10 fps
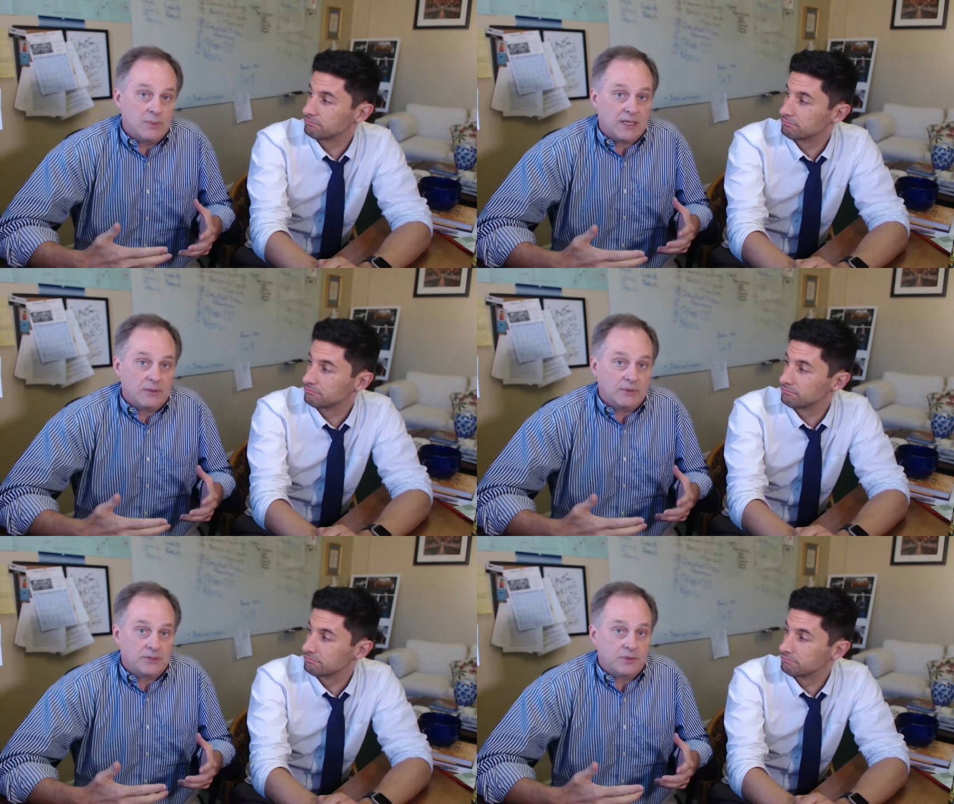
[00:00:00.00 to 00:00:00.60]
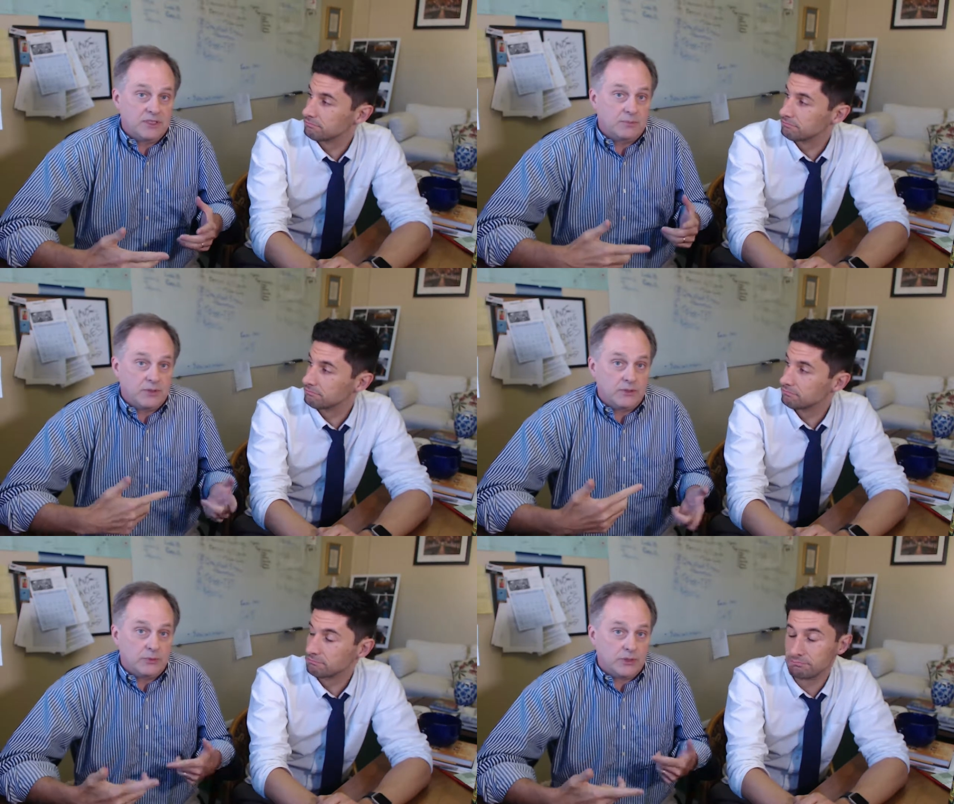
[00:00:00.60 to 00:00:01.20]
Speaker 1: able to be
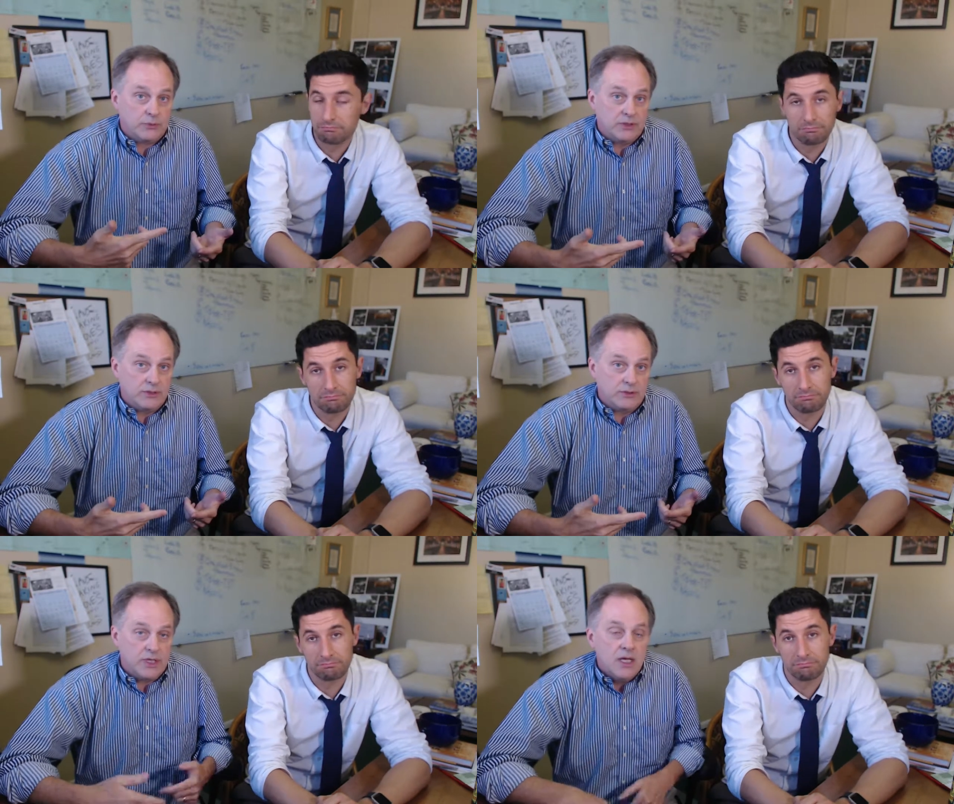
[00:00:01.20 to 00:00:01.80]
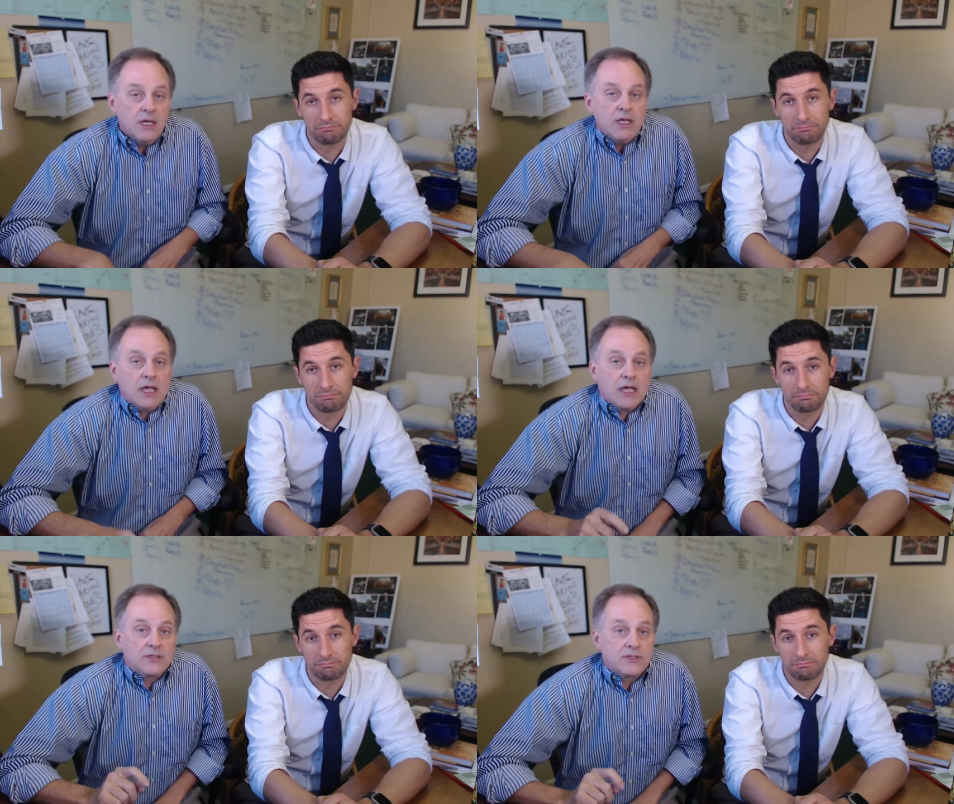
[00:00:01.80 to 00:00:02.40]
spiritually renewed.
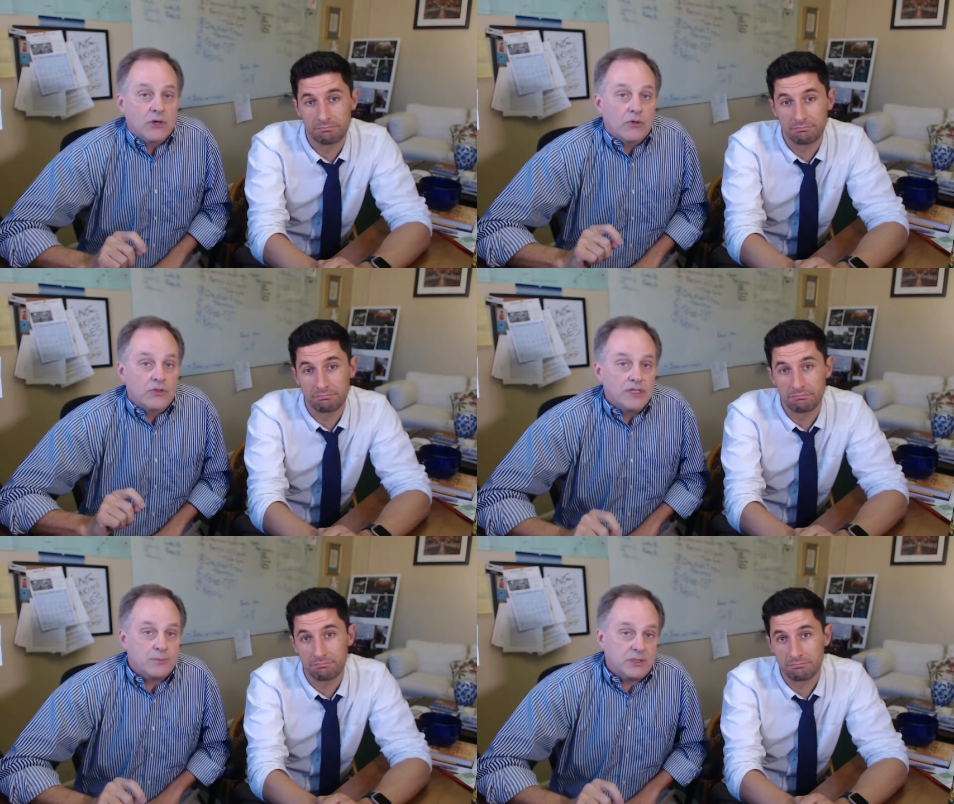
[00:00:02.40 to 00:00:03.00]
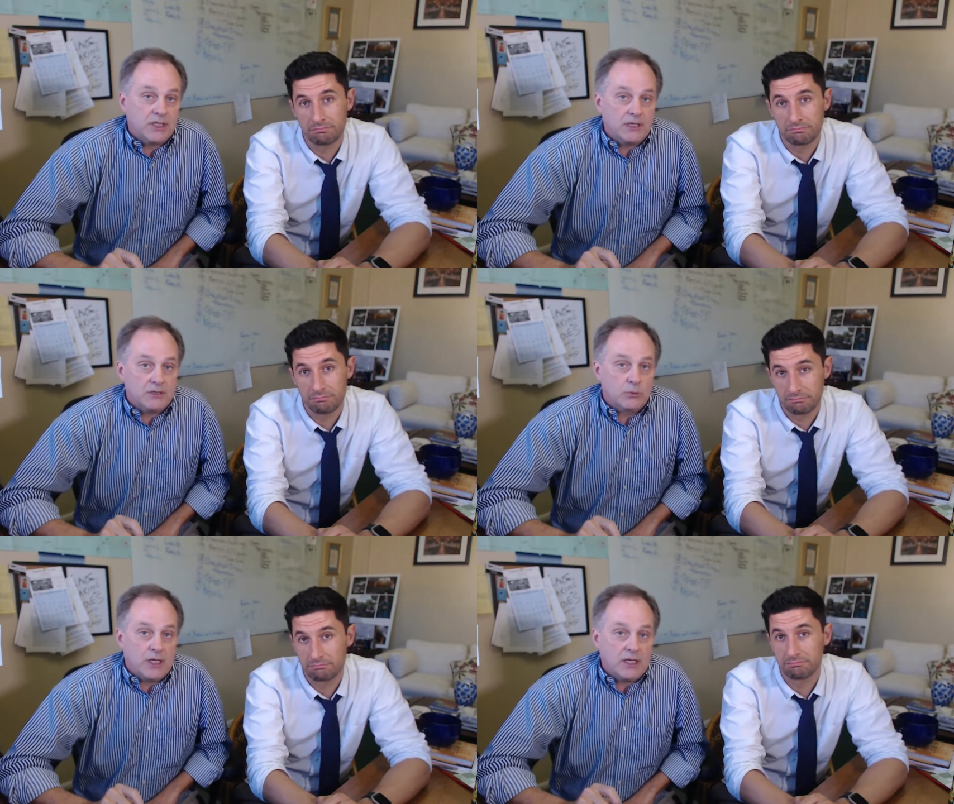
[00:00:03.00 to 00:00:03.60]
And so this particular
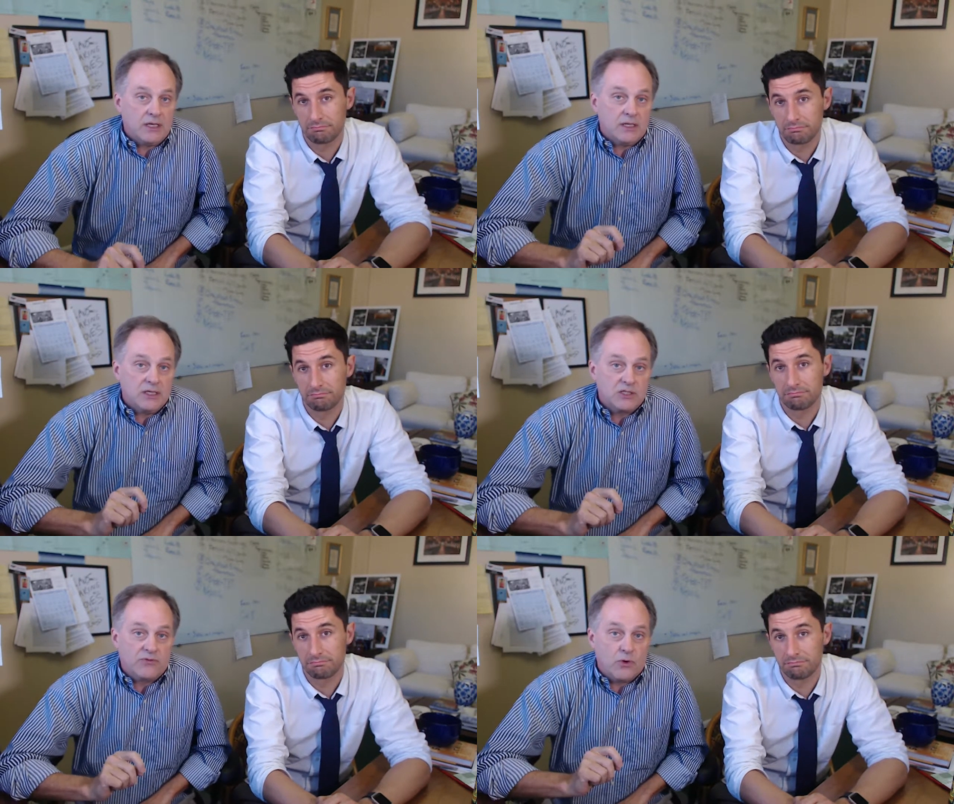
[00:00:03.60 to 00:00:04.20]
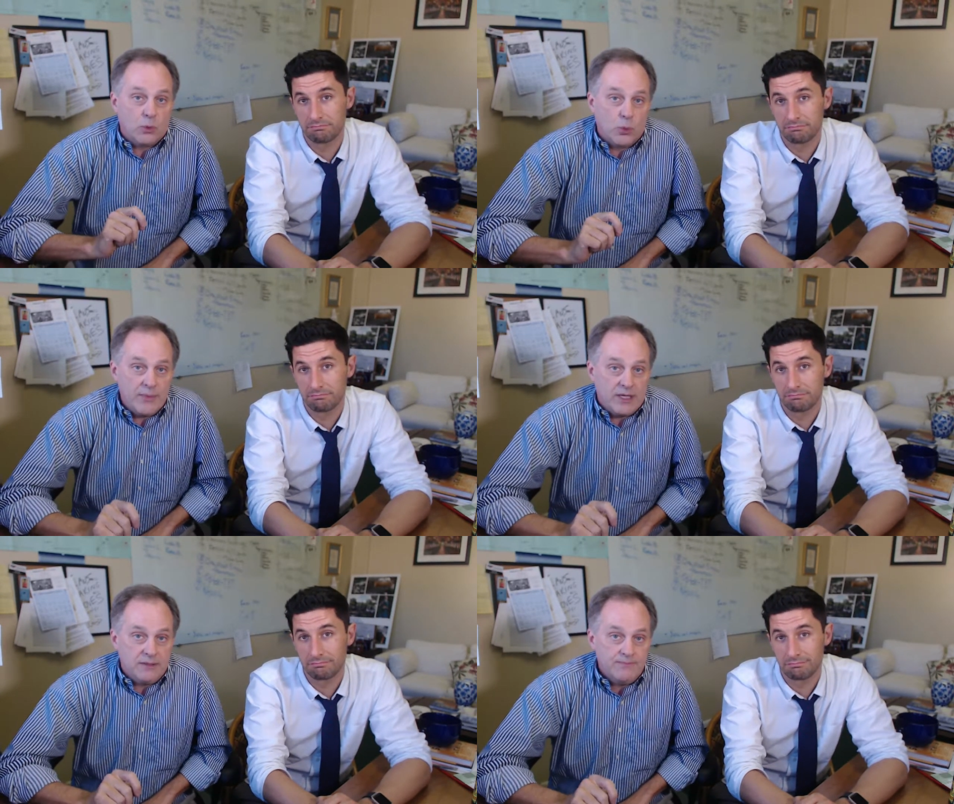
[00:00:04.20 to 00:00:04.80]
weekend is for
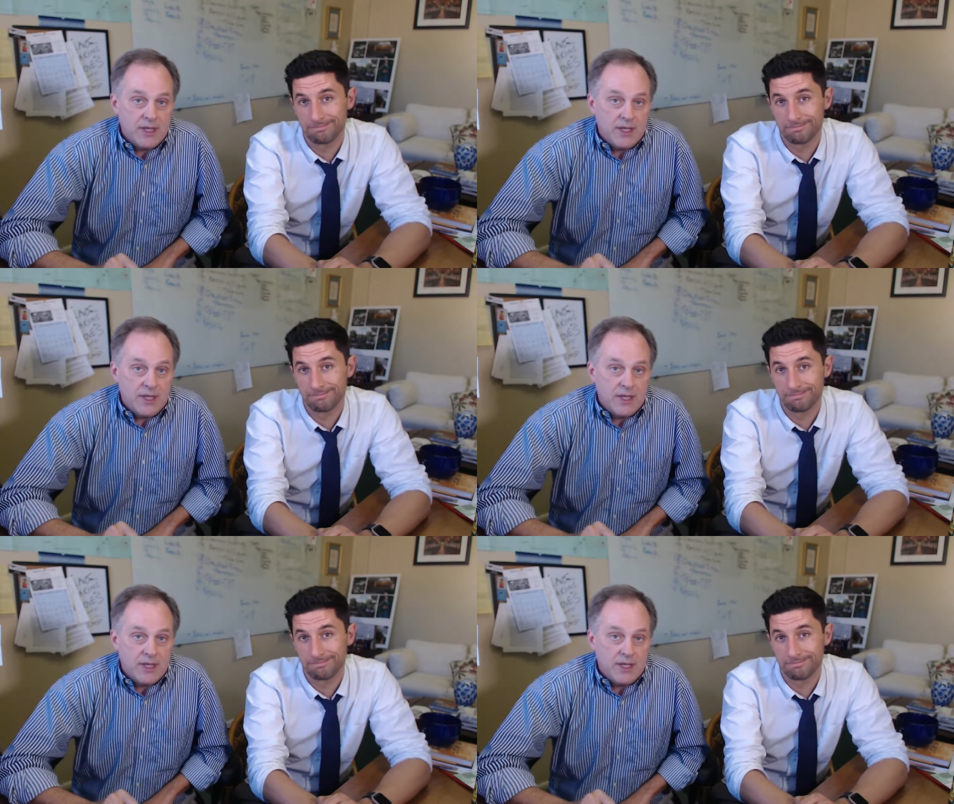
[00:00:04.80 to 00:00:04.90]
women.